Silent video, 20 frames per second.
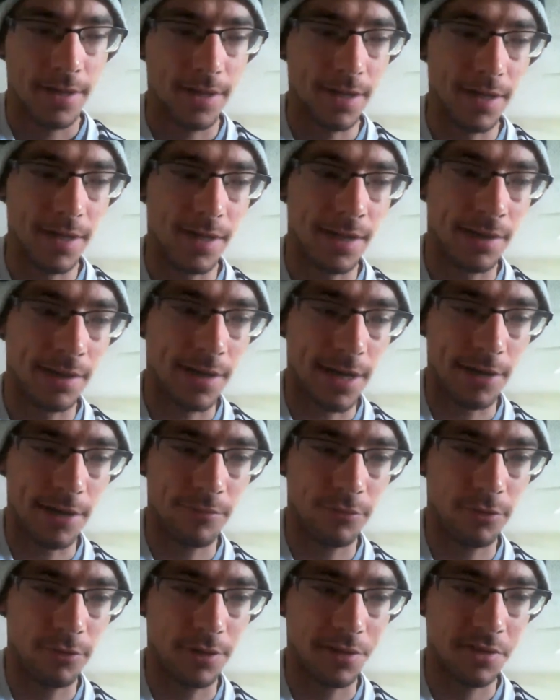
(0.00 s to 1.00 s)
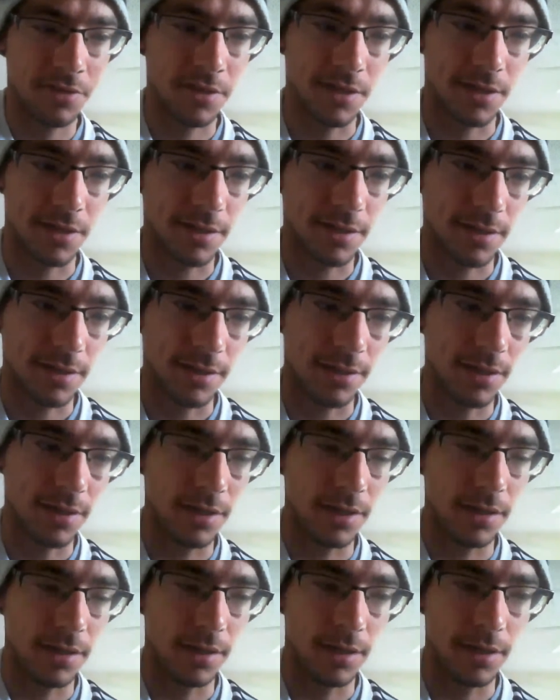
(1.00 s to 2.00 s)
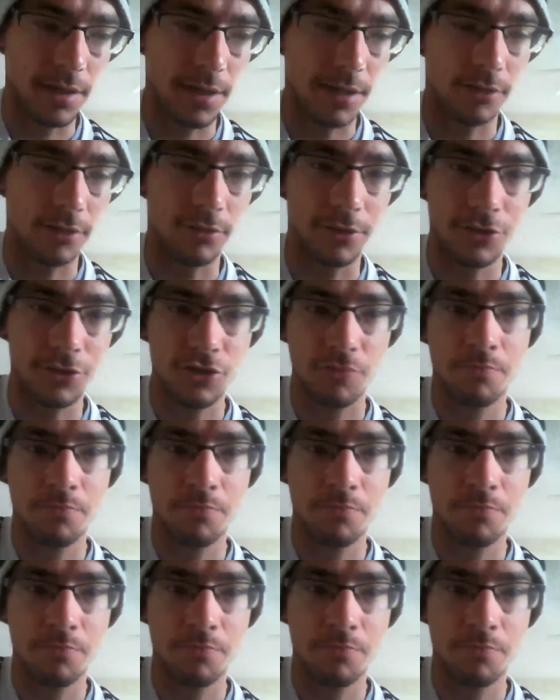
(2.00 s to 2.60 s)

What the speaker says: and I really think England